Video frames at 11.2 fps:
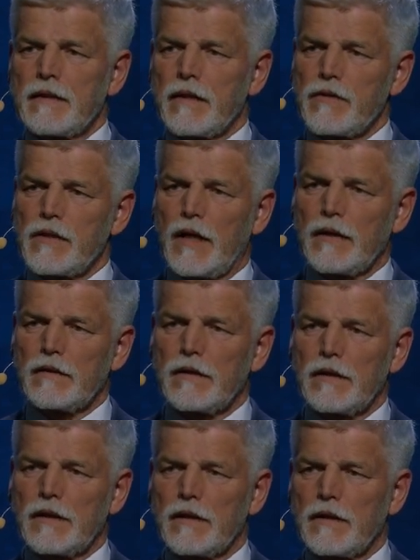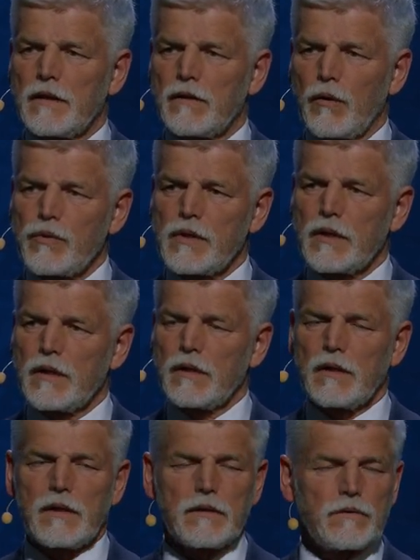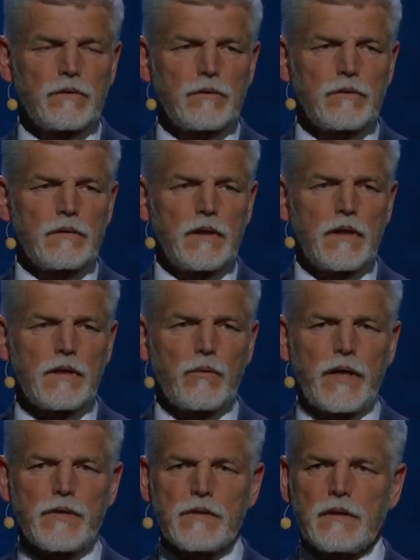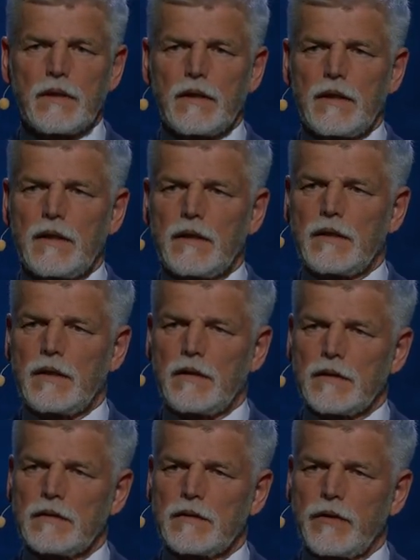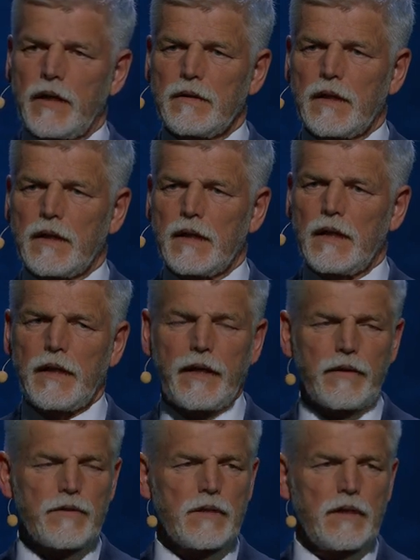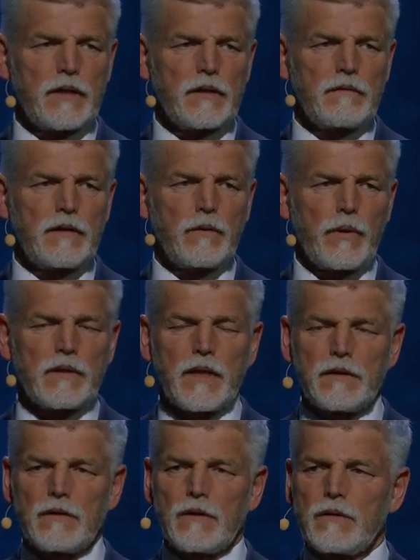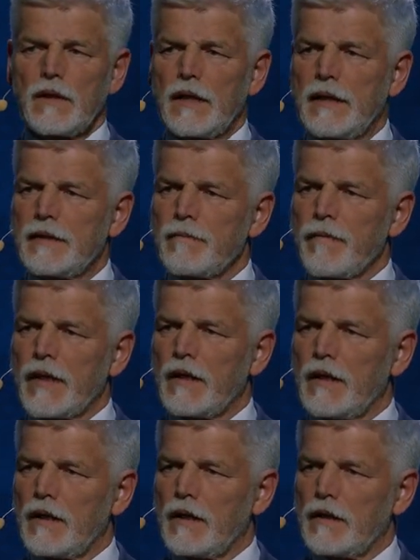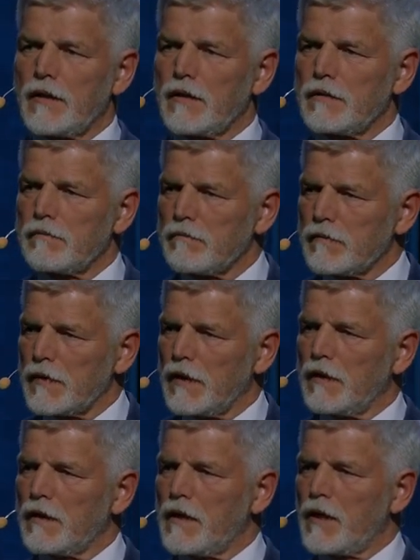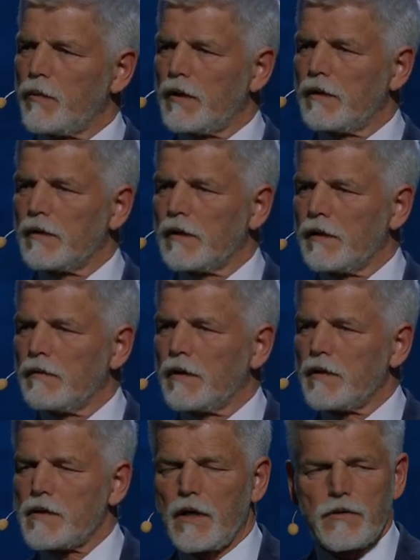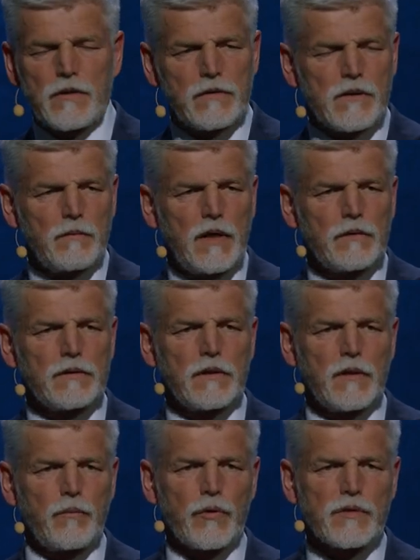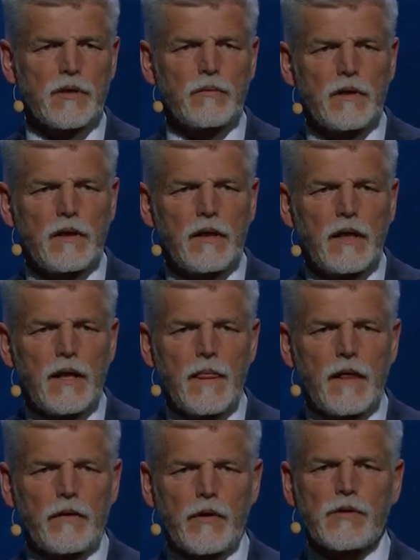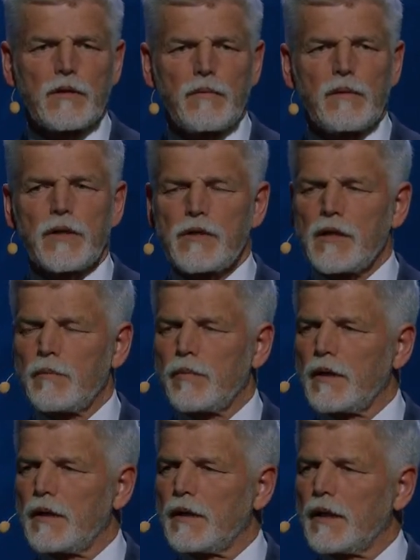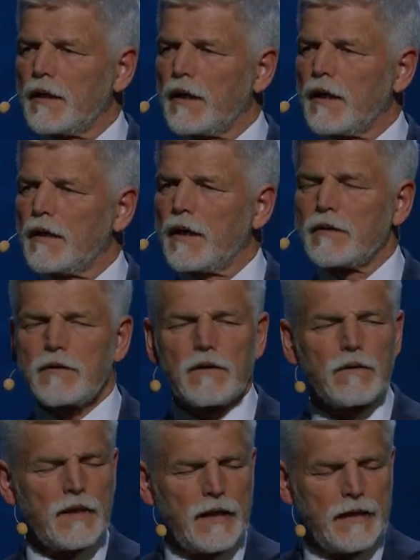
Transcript: They started uh, getting closer uh, to the West, creating links even with NATO. there were even discussions about possible Russian membership in, in NATO,